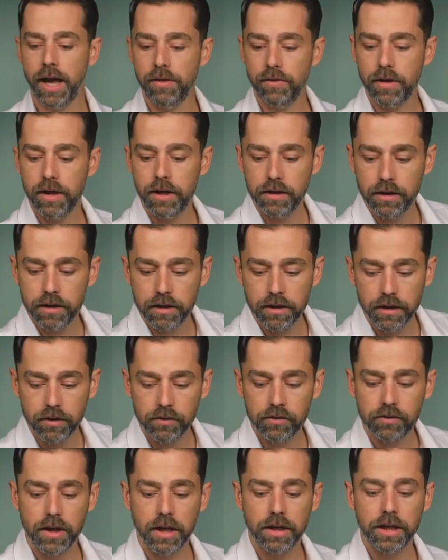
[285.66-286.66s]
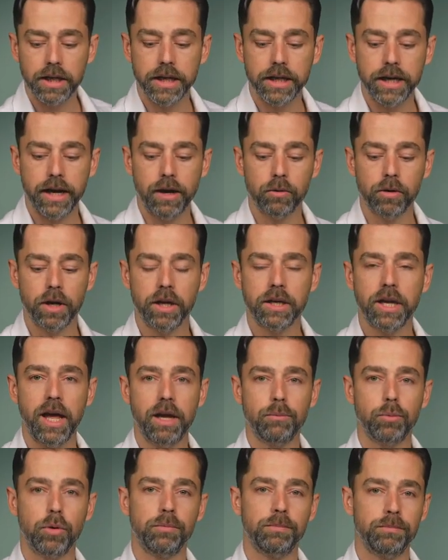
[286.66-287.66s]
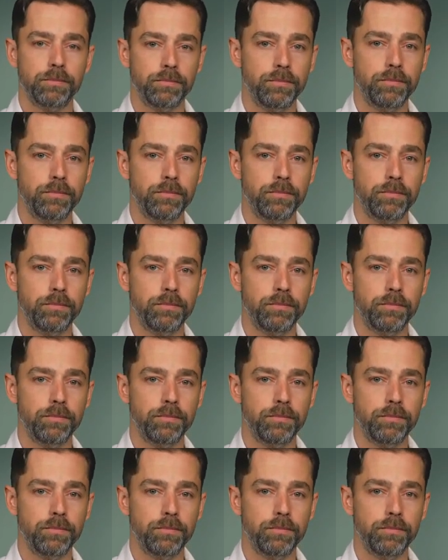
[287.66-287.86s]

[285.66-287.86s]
and then sending it out a cable.